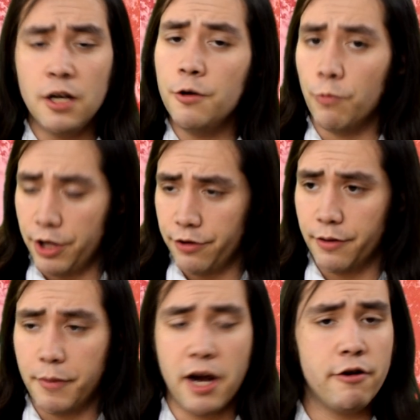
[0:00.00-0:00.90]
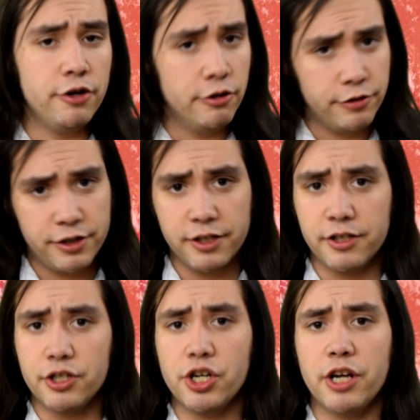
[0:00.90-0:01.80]
Whether the parent notices the
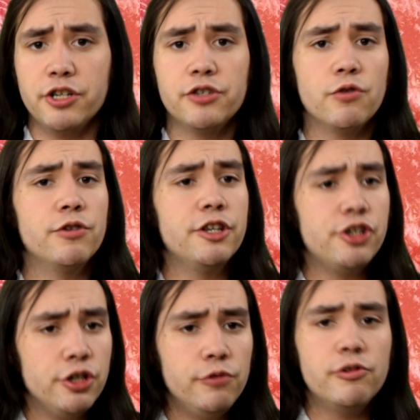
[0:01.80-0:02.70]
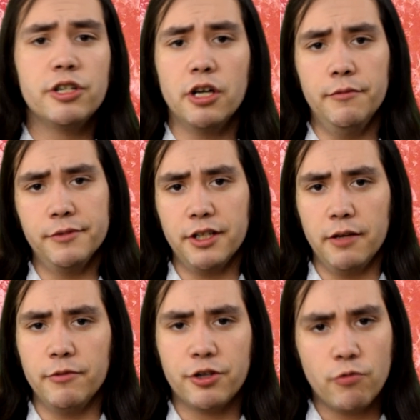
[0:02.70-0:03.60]
changes or the children come to them
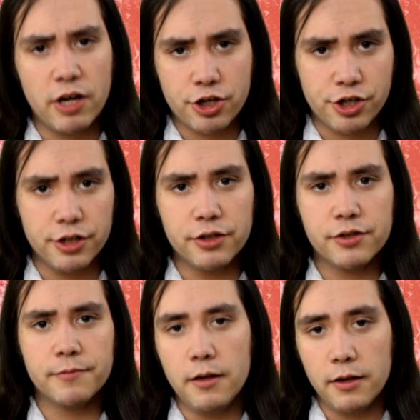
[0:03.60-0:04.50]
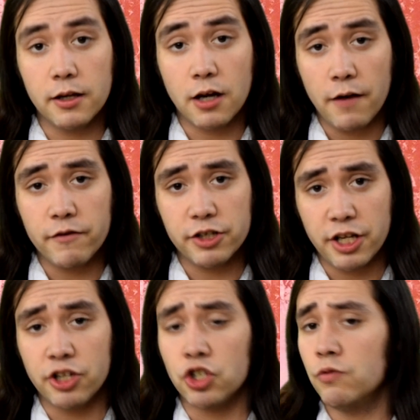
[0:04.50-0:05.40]
with questions, the
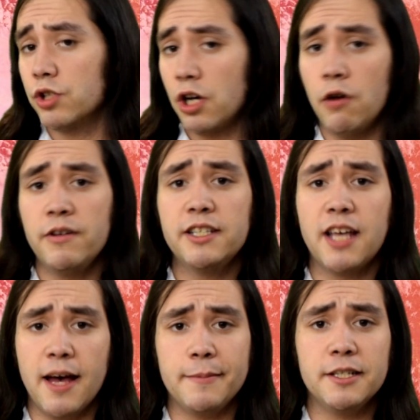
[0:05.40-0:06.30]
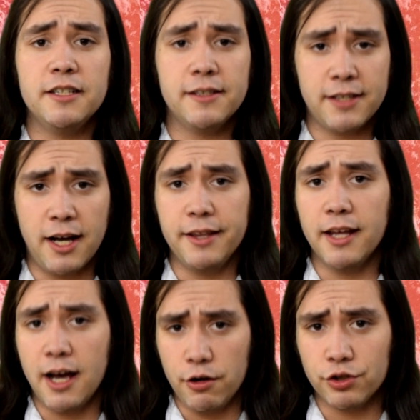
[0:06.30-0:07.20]
conversation was always kept inside the
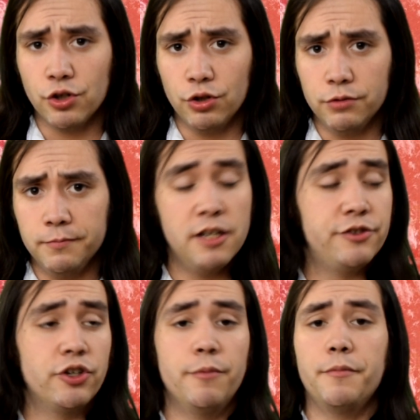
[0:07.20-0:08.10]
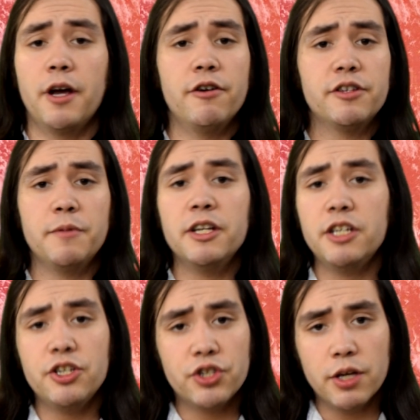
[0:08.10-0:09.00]
household. Some parents may
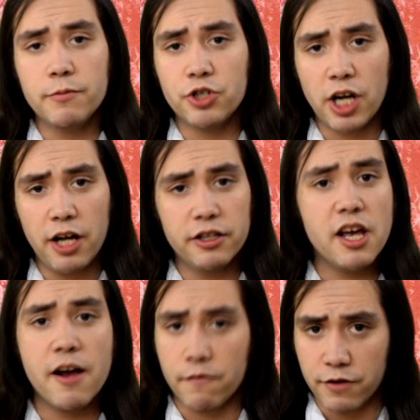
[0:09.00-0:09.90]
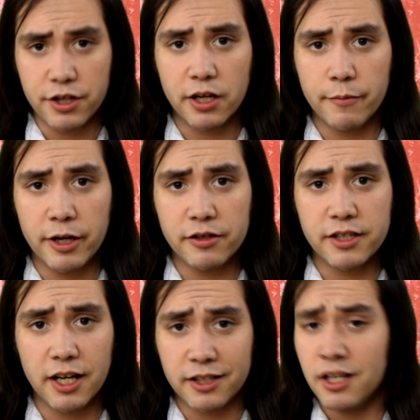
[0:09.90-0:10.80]
teach their child everything about
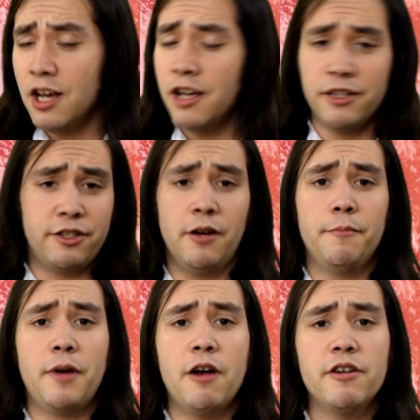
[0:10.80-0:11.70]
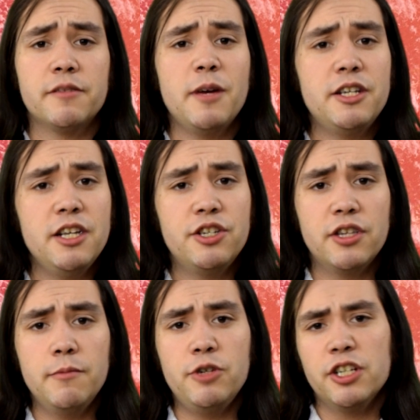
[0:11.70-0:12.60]
sex. Some parents may teach
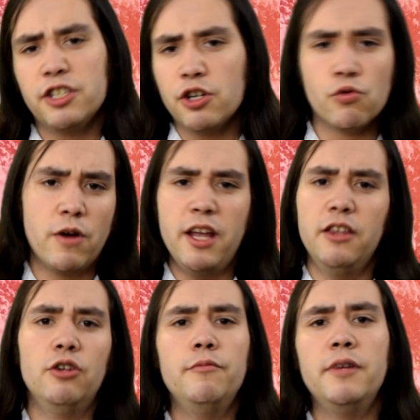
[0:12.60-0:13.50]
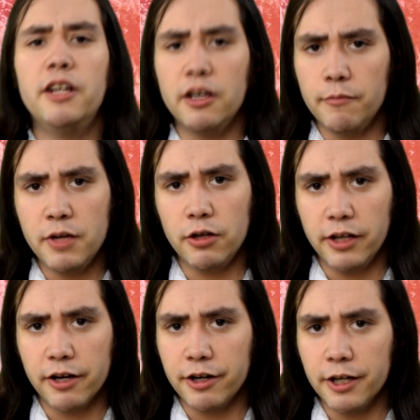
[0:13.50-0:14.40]
them just a gray little middle
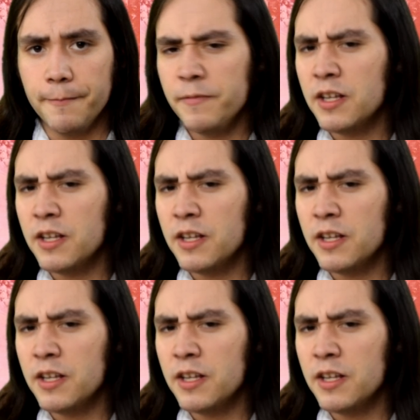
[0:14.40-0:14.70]
area.